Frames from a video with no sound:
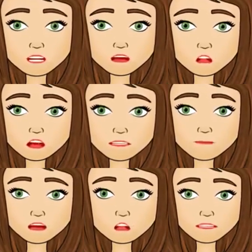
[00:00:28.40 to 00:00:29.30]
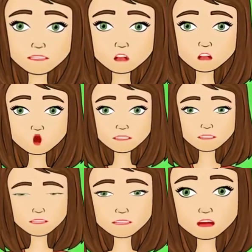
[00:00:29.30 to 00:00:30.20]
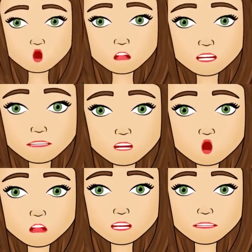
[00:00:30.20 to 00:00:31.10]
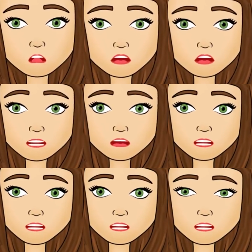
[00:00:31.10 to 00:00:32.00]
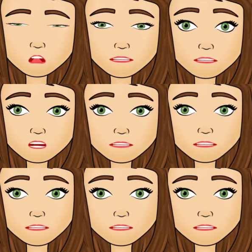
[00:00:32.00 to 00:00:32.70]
Have you ever been stalked? Do you want to know what it's like? Then watch my